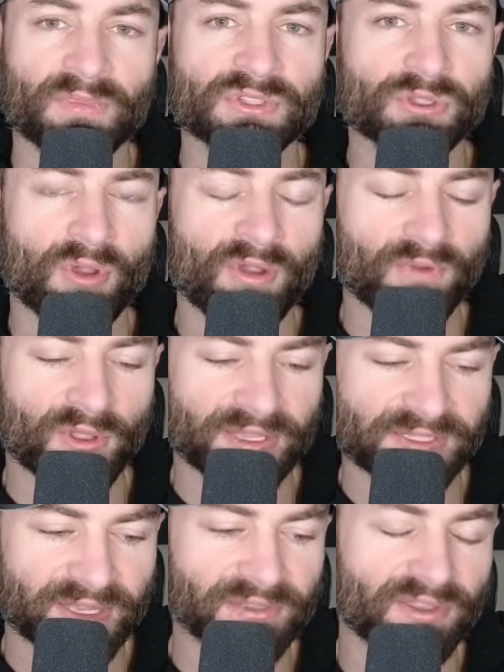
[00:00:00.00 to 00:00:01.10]
So, overall, let's
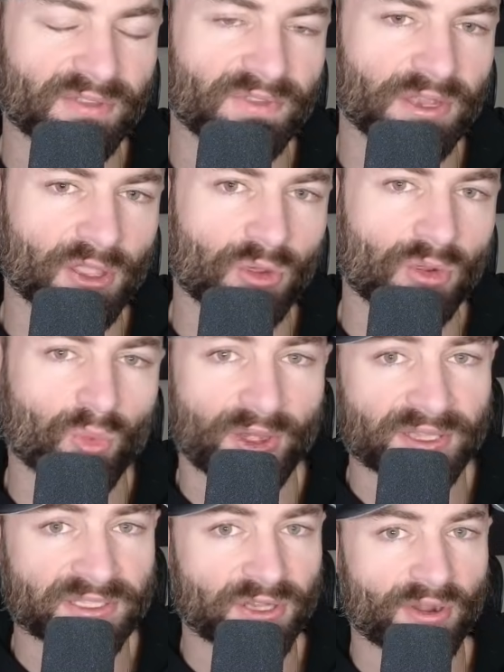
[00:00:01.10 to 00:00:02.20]
get into the video. We're going
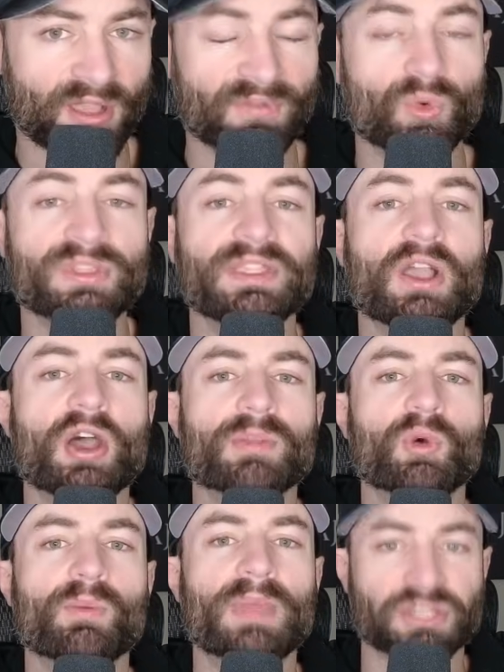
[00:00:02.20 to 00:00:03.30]
to start off with the
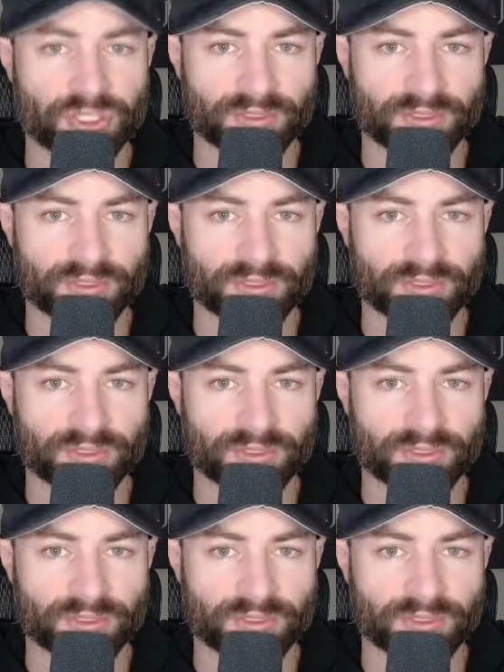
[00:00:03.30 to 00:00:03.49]
honorable mention.